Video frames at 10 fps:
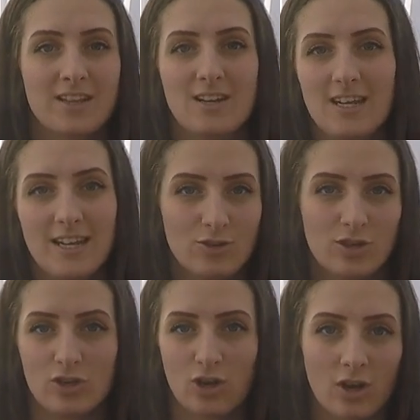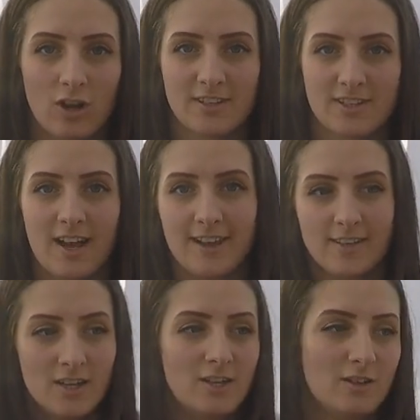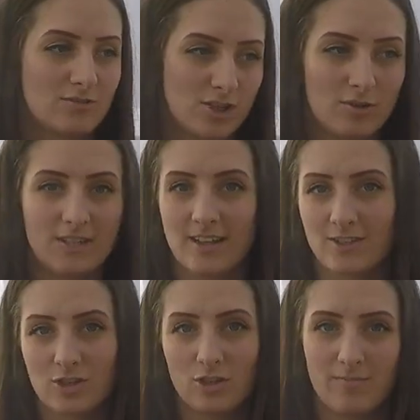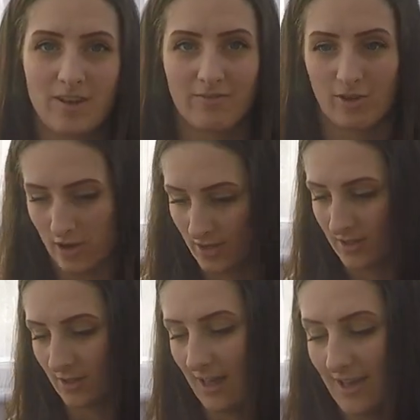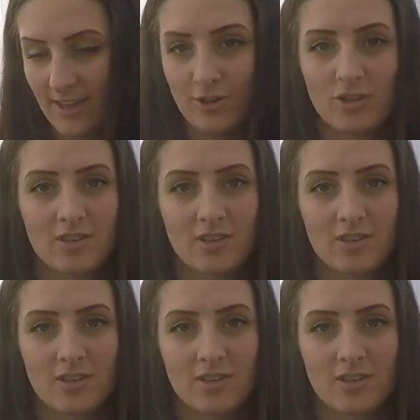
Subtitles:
literally chuck on the side, do a dance, do a bit of rehearsal, and then just